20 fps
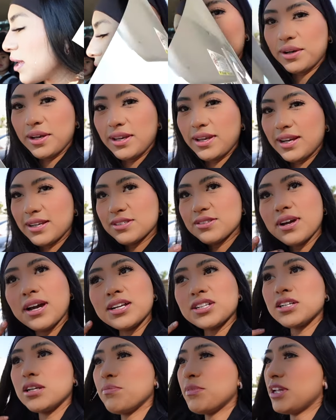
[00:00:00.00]
Okay guys, so I
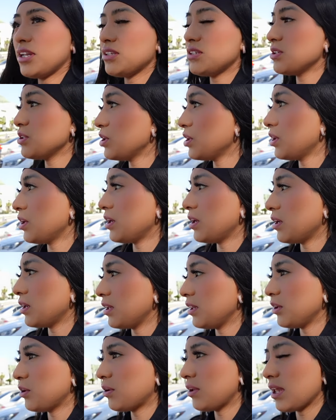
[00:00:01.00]
actually made it to the
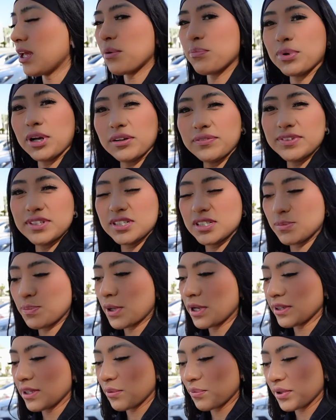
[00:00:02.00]
little like breakfast
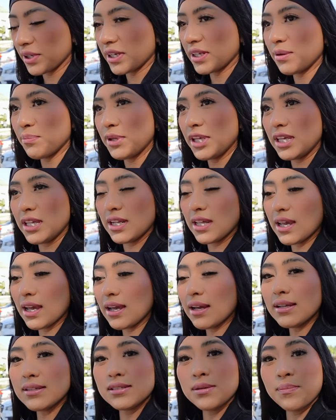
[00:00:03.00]
spot that we're gonna be eating
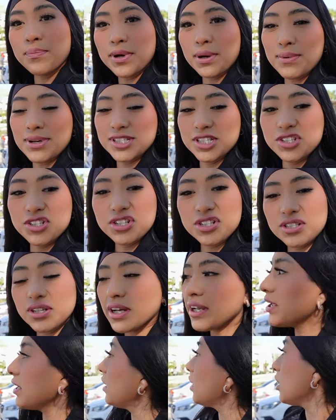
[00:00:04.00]
at, but my sister's
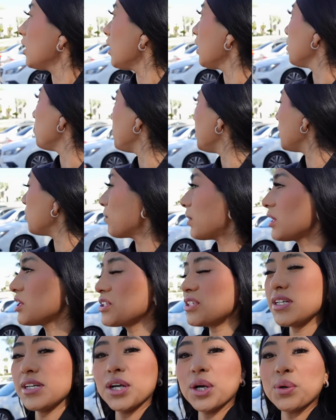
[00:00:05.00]
not here, and meanwhile
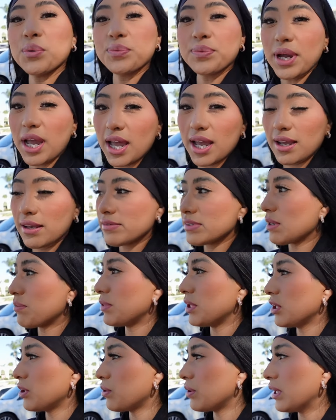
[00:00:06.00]
she arrives. I'm
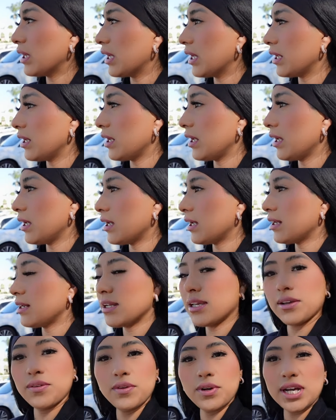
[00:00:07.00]
gonna go ahead
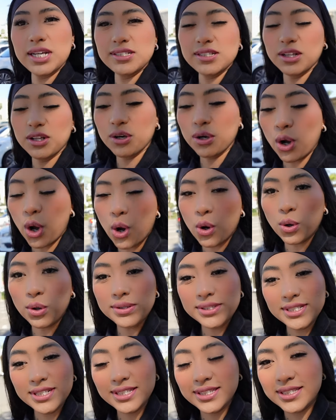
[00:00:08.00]
and give you guys a little
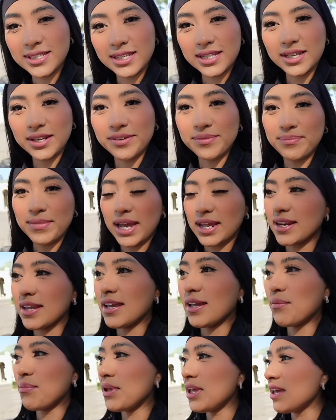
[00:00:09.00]
OOTD of
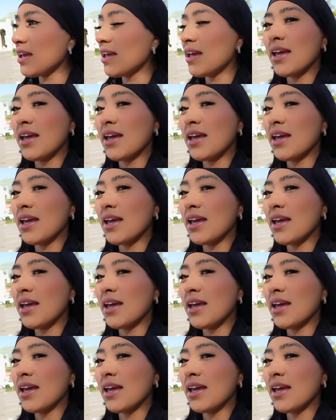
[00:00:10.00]
Manny and me,